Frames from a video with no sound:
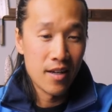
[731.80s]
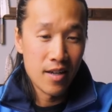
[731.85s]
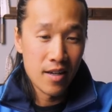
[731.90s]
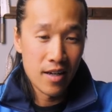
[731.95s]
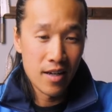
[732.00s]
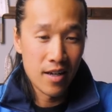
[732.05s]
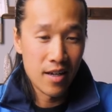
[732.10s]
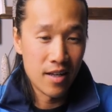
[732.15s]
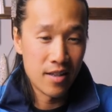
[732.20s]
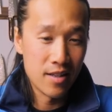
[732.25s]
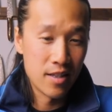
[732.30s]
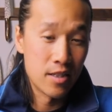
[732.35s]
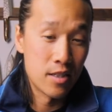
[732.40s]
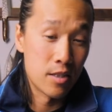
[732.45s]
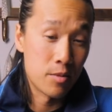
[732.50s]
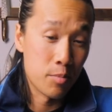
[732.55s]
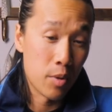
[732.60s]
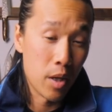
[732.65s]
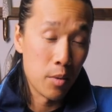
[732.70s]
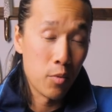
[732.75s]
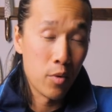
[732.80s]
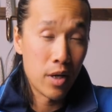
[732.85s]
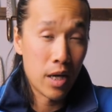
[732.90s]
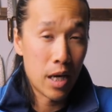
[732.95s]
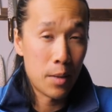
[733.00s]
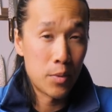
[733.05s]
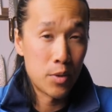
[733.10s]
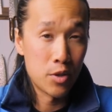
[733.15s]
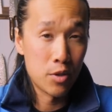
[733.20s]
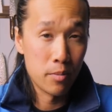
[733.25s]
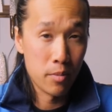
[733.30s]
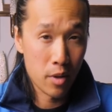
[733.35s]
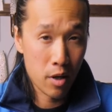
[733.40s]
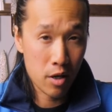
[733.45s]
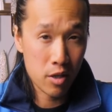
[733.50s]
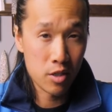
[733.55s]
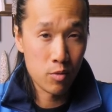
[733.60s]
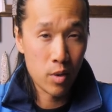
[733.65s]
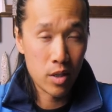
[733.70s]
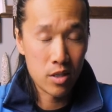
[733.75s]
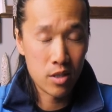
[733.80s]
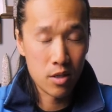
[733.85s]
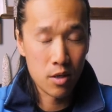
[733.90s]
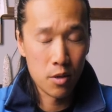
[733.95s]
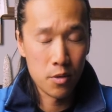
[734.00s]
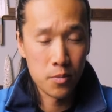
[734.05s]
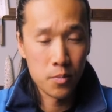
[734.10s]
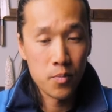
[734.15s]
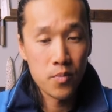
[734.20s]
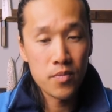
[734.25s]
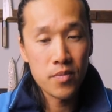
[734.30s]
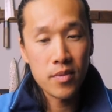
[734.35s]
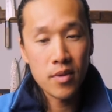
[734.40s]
And this is probably what happened to Mark's whetstone.